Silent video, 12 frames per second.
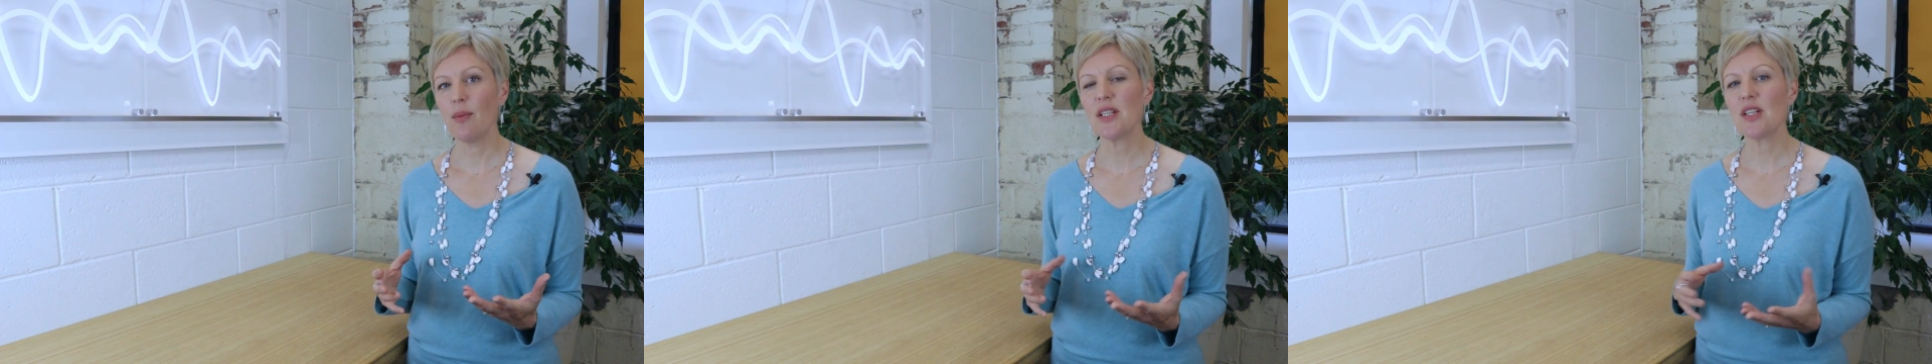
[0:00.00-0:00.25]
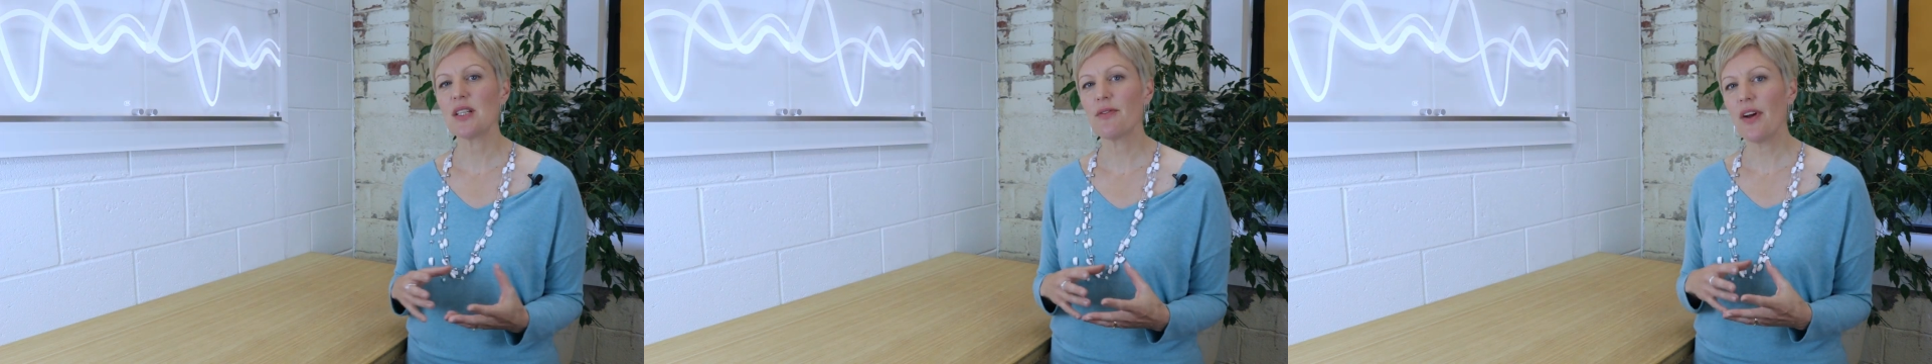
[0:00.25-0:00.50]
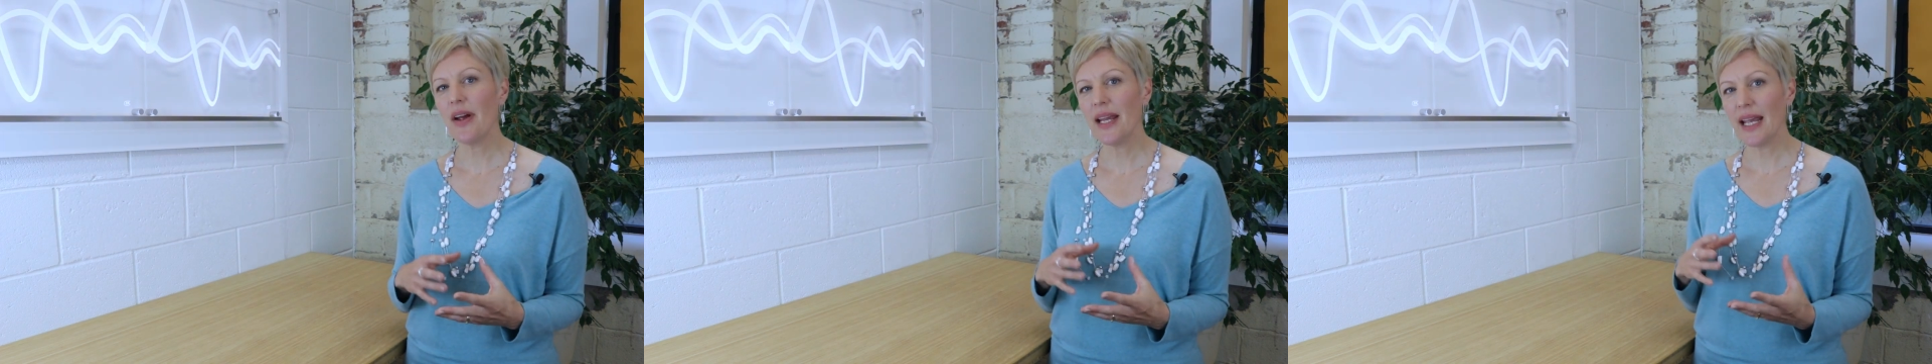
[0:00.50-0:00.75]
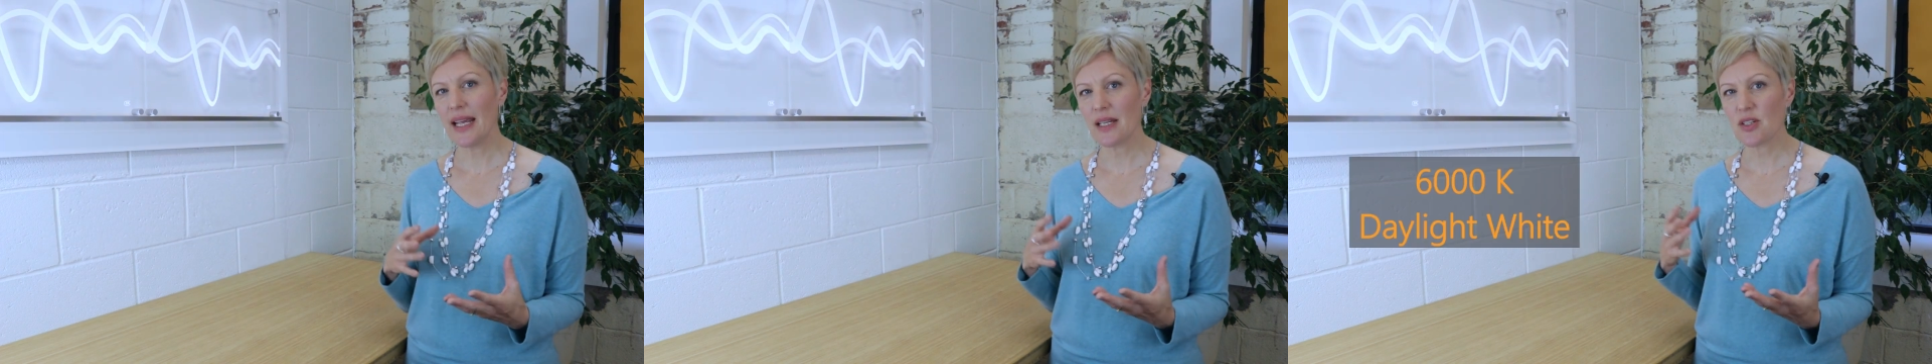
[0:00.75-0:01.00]
which is a
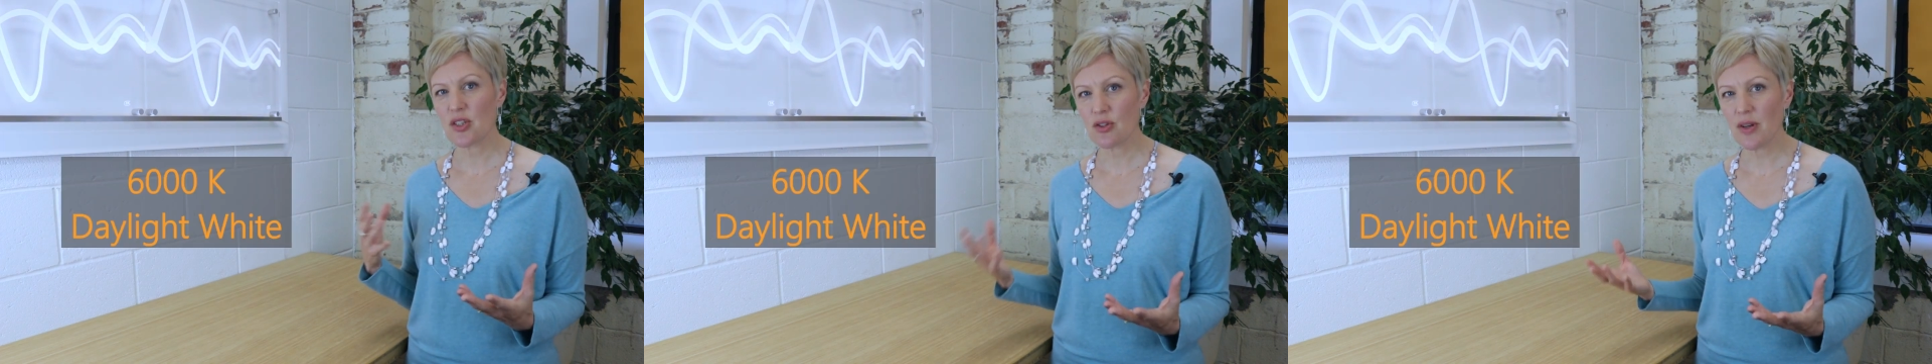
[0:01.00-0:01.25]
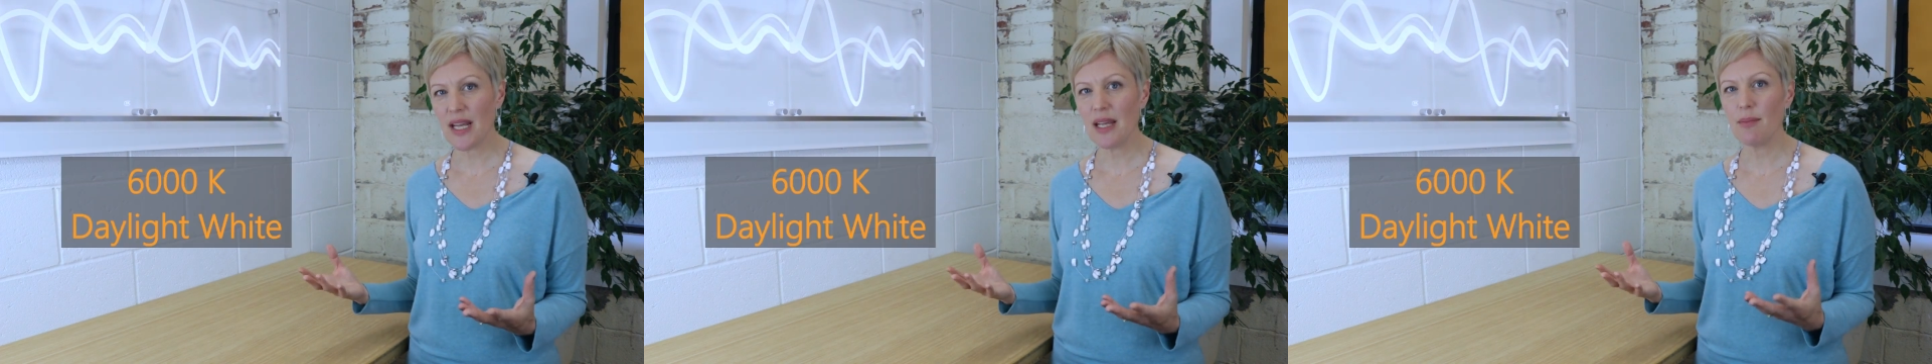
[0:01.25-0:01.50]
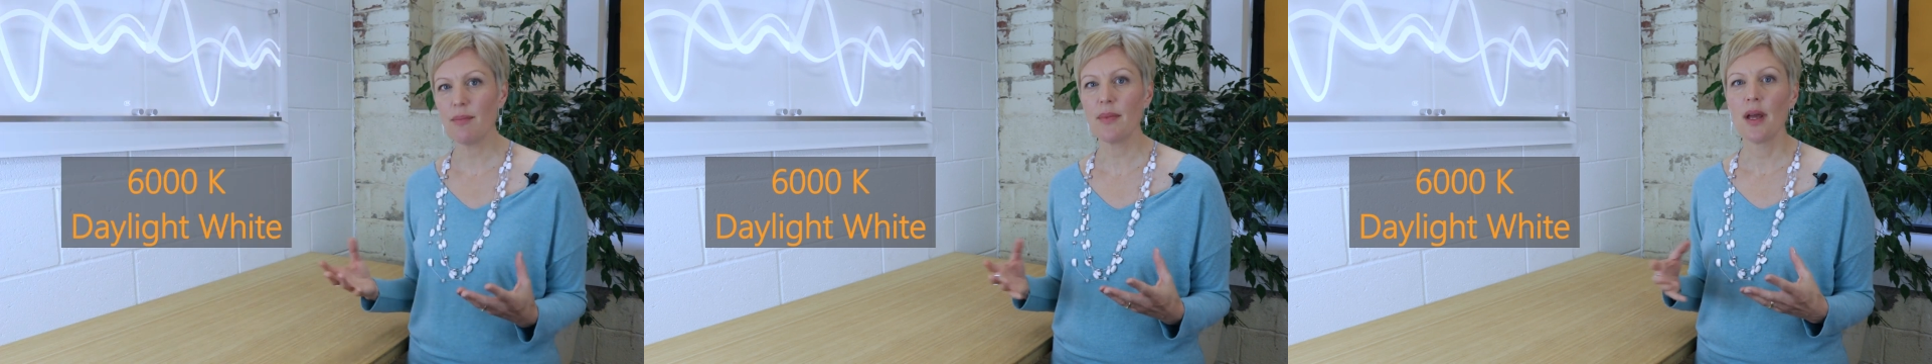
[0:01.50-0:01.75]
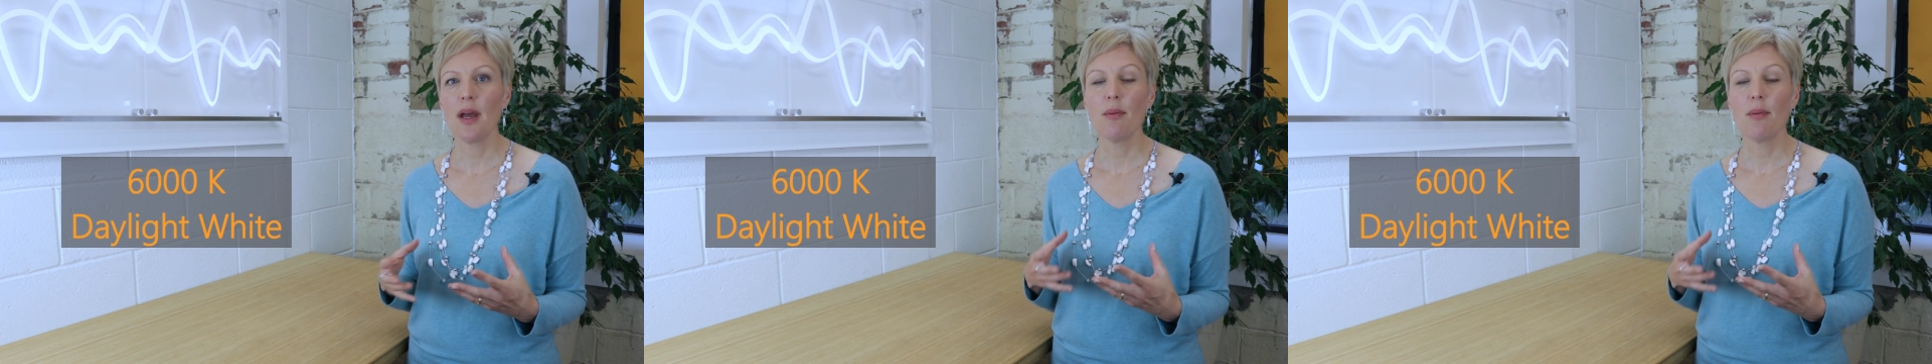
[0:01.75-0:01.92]
very extreme